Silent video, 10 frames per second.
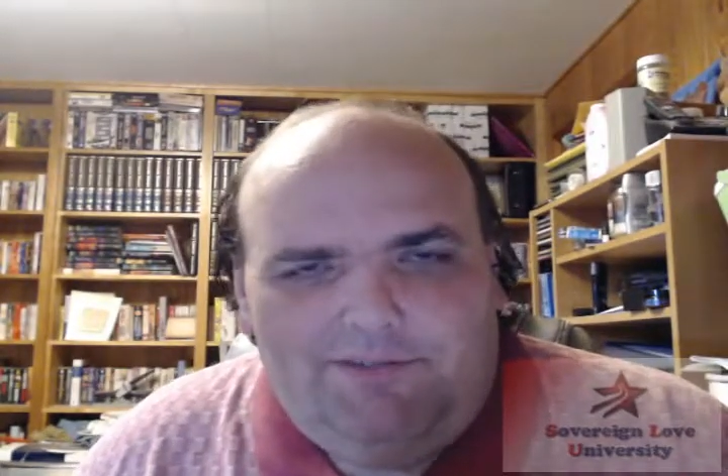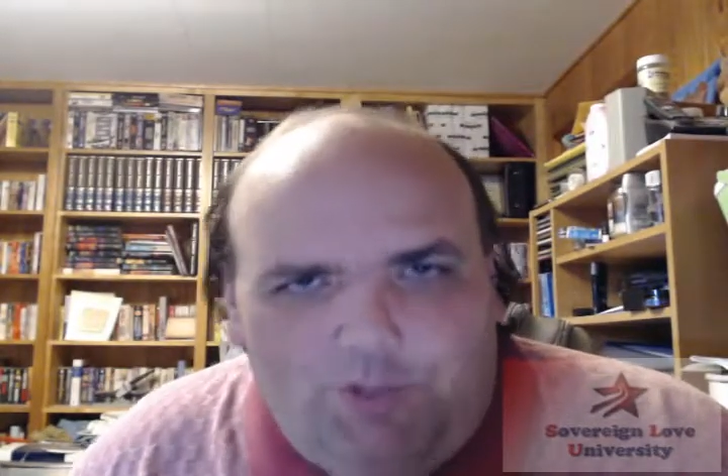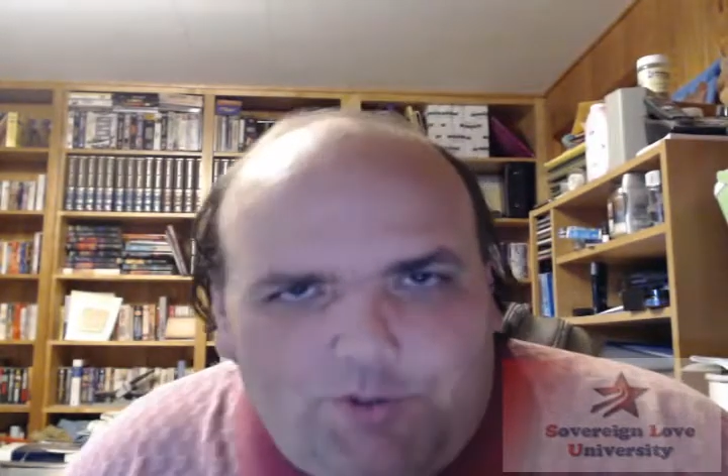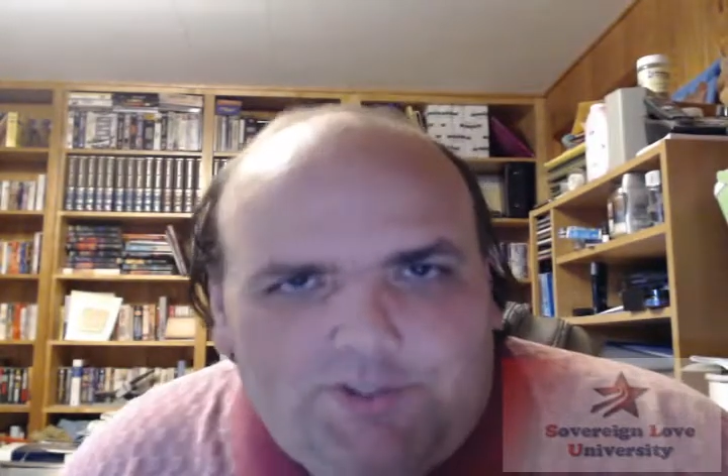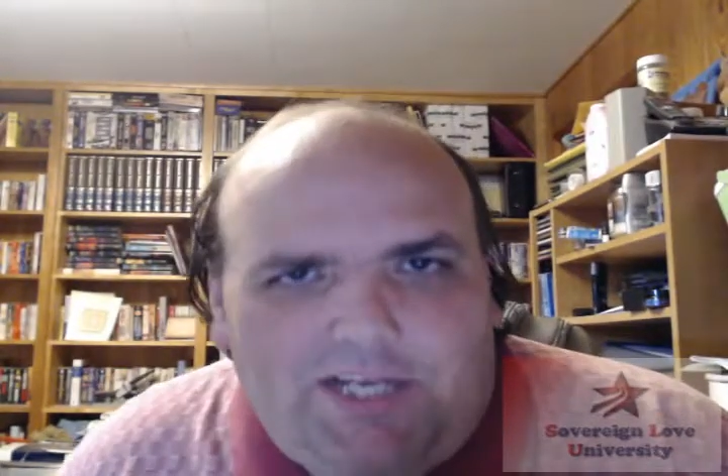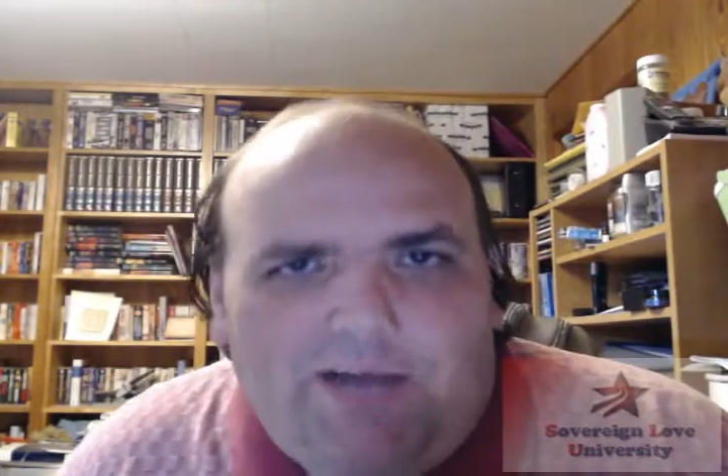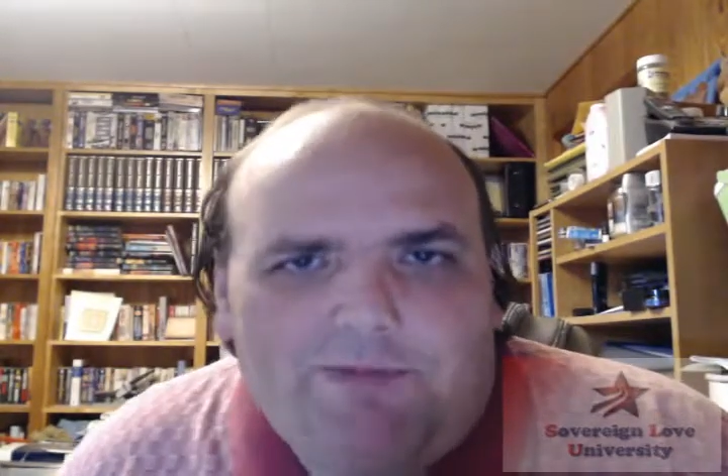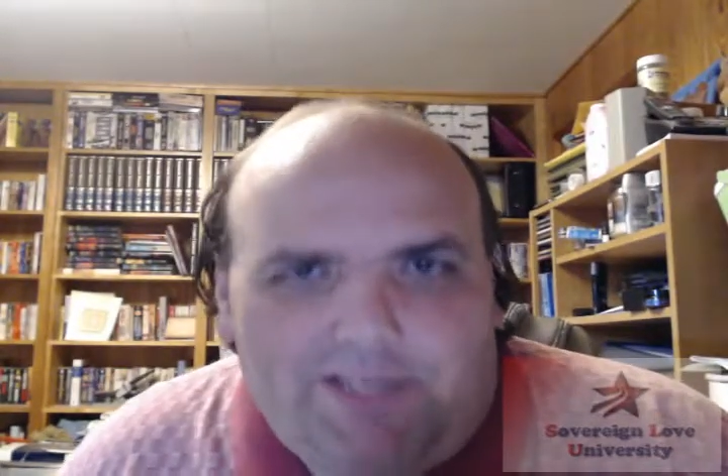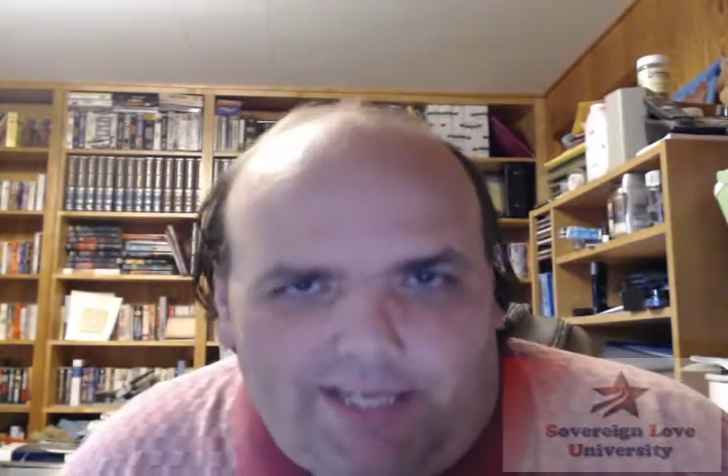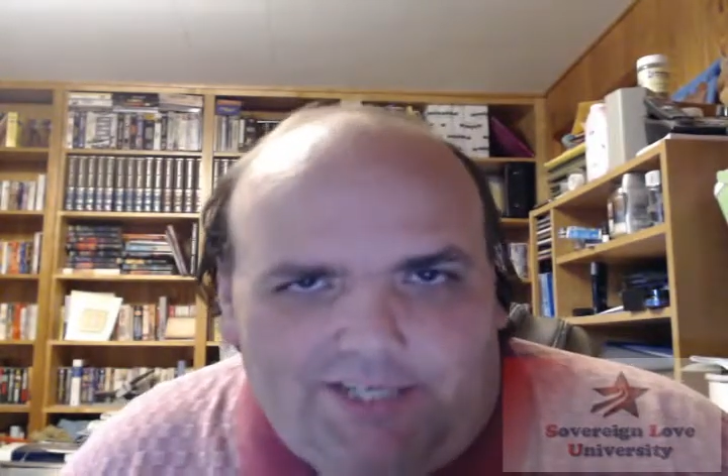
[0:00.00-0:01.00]
Whose
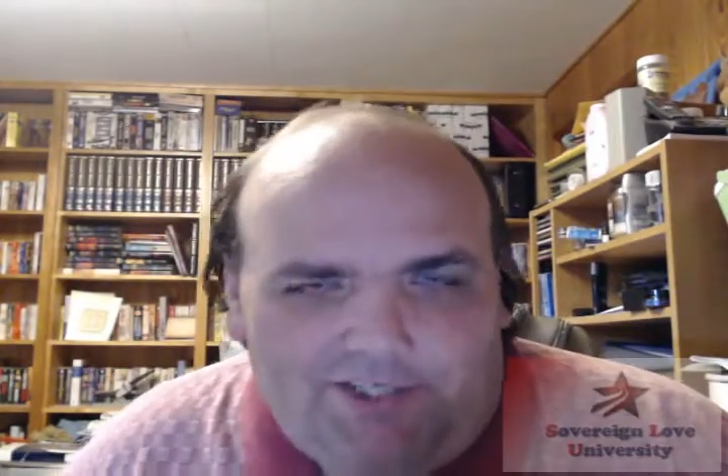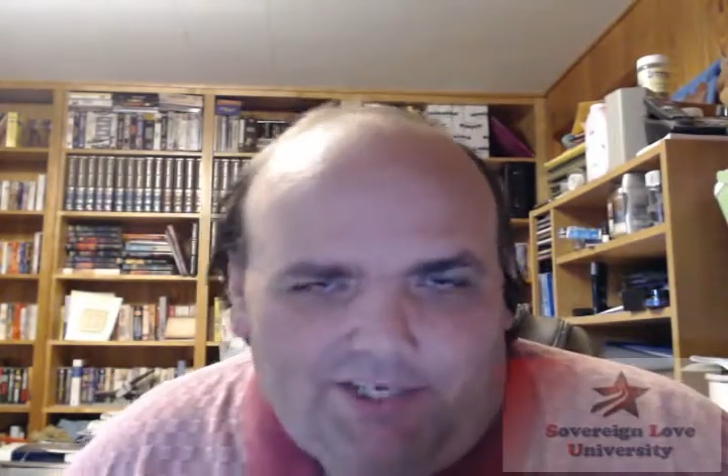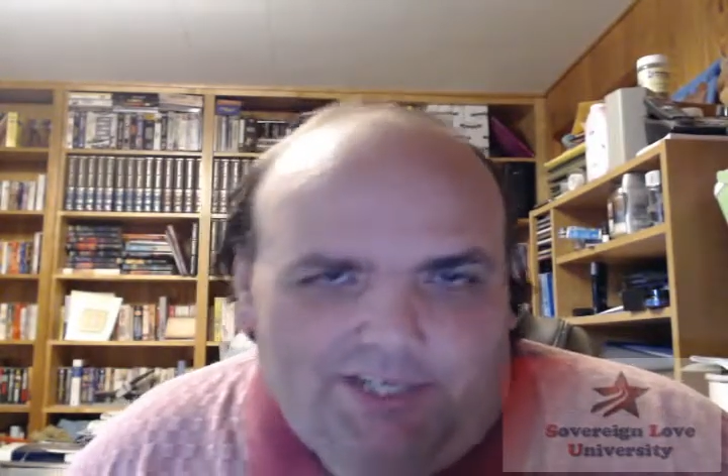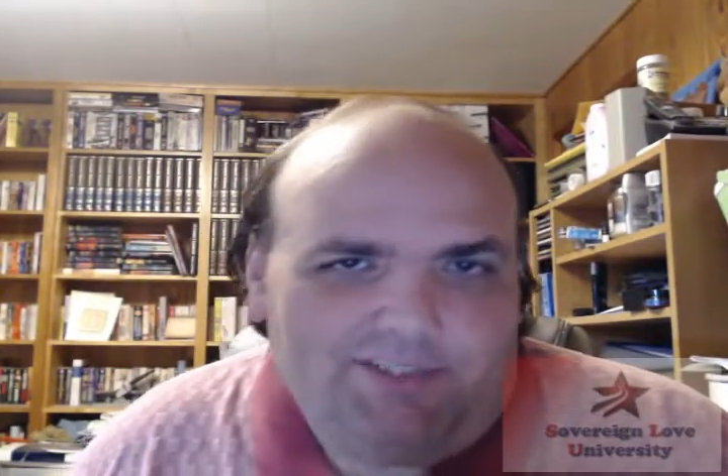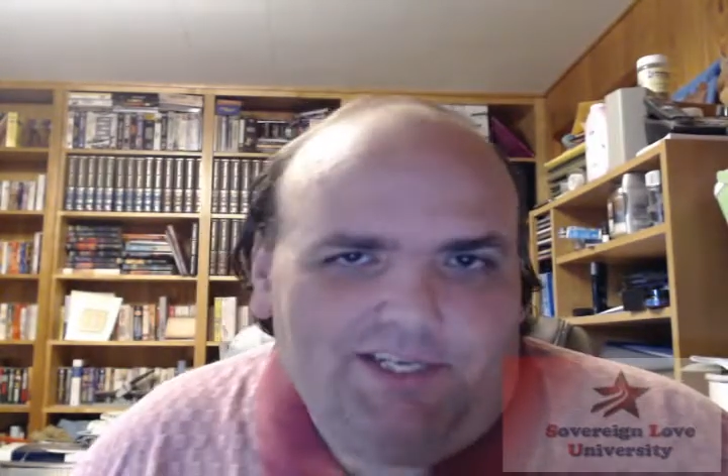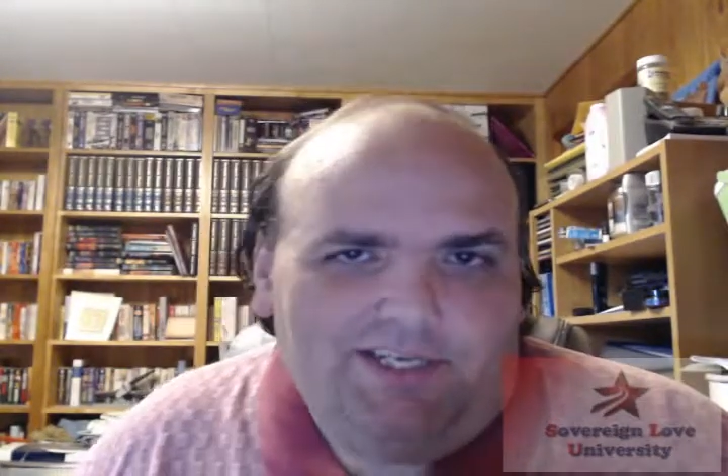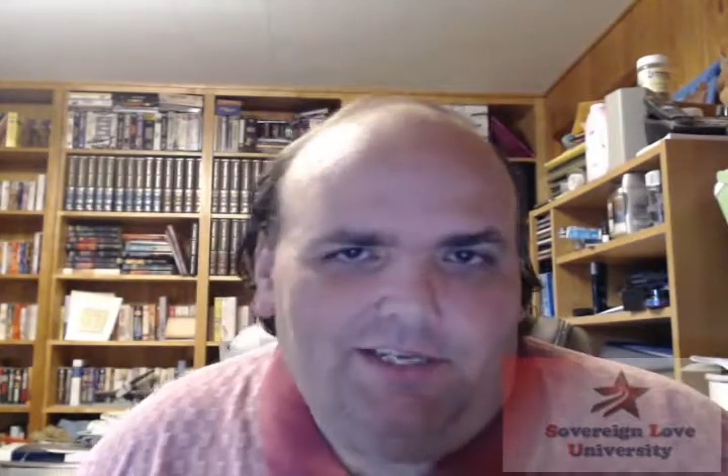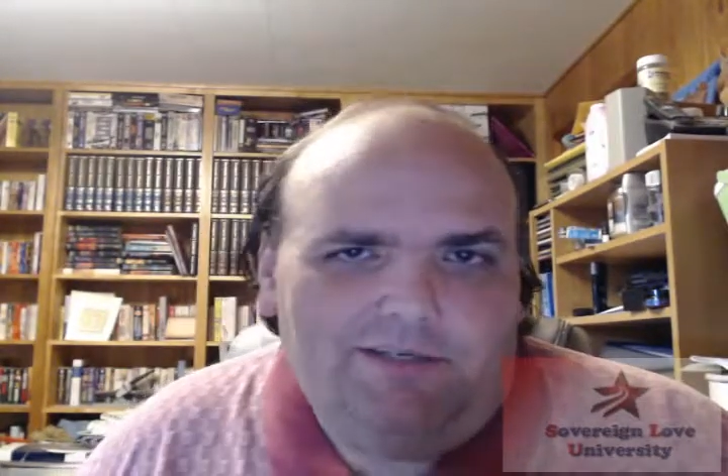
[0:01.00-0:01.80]
obligation is it?